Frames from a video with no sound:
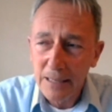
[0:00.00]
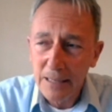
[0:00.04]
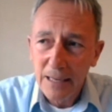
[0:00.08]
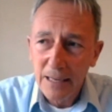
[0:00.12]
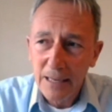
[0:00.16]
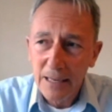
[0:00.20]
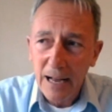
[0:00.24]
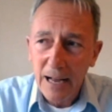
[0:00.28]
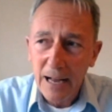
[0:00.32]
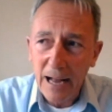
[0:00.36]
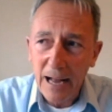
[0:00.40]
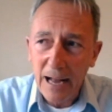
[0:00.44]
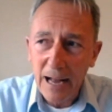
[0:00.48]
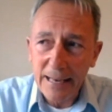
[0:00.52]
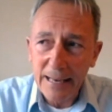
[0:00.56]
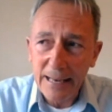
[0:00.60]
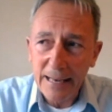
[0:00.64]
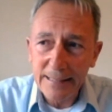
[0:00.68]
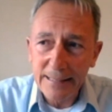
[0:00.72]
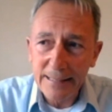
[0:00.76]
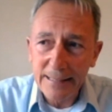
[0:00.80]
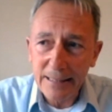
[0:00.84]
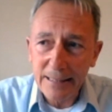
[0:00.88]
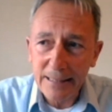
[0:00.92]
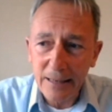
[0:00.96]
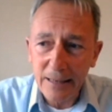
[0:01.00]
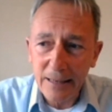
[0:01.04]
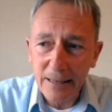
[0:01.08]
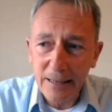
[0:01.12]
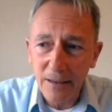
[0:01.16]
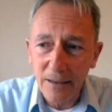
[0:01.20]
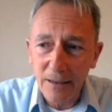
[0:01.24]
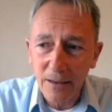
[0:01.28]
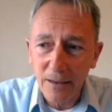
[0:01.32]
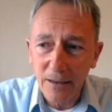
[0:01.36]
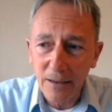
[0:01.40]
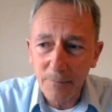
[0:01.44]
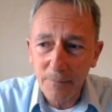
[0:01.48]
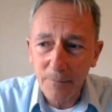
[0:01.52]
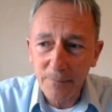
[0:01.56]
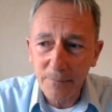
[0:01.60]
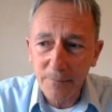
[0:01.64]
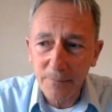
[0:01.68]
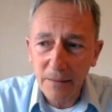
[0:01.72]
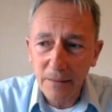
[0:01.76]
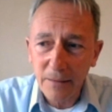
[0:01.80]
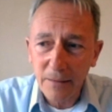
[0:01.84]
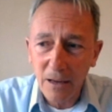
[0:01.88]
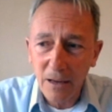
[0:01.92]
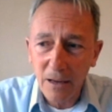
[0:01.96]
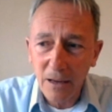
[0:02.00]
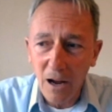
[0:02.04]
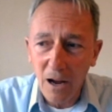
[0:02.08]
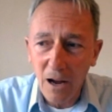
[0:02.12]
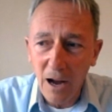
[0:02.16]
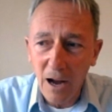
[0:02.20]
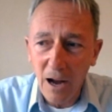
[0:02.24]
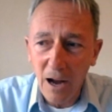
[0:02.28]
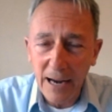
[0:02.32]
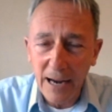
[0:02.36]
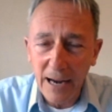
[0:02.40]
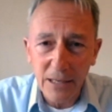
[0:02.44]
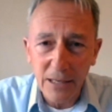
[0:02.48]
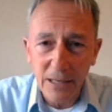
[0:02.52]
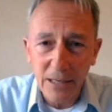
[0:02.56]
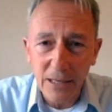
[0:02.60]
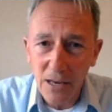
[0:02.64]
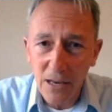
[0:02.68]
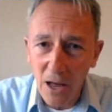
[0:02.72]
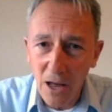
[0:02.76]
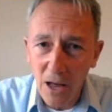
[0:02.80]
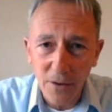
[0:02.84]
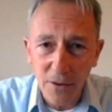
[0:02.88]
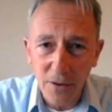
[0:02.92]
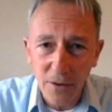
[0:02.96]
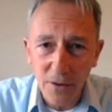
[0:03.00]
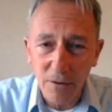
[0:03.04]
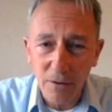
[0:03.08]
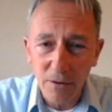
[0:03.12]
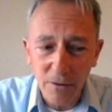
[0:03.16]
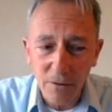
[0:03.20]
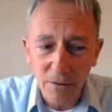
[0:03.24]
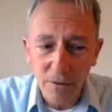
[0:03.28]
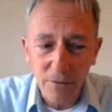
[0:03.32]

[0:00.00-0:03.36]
And I had another